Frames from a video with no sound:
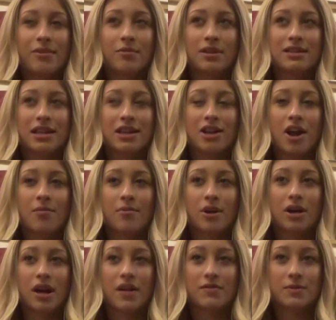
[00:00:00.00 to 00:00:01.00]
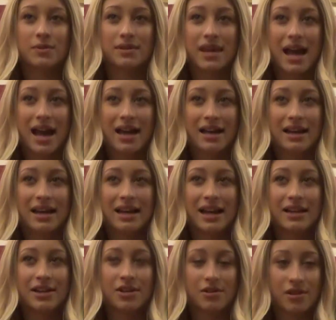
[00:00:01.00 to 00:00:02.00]
once I got more comfortable with that, and
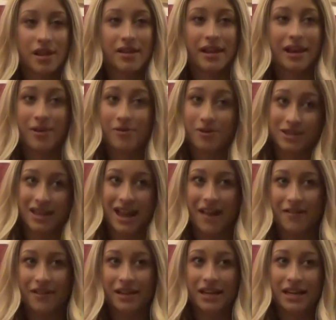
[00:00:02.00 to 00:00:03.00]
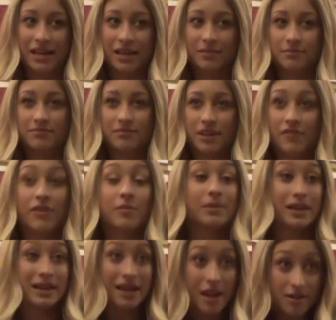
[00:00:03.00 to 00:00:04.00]
I knew that like I wasn't having any of the
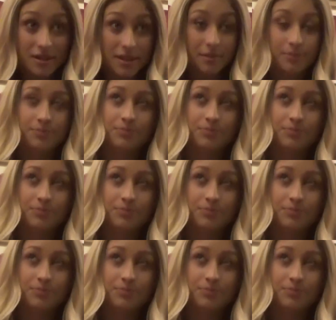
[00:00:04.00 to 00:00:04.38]
blankouts,